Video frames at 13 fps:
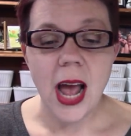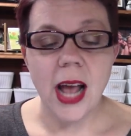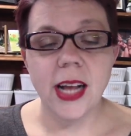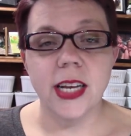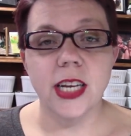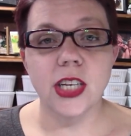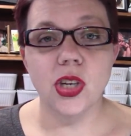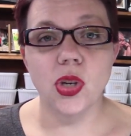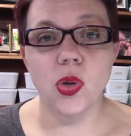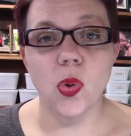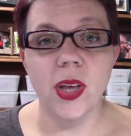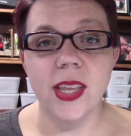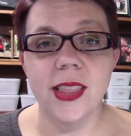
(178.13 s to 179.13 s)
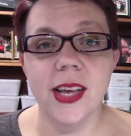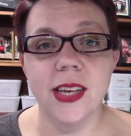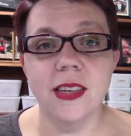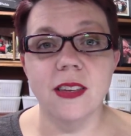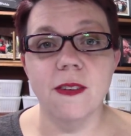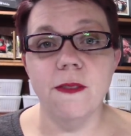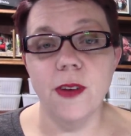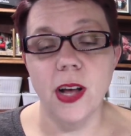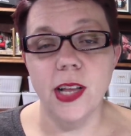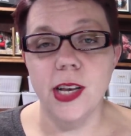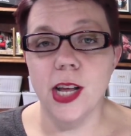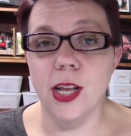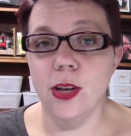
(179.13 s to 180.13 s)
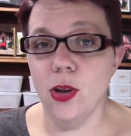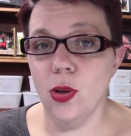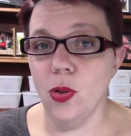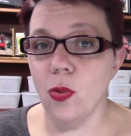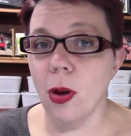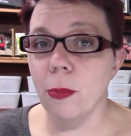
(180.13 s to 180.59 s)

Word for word: and enjoy this fun new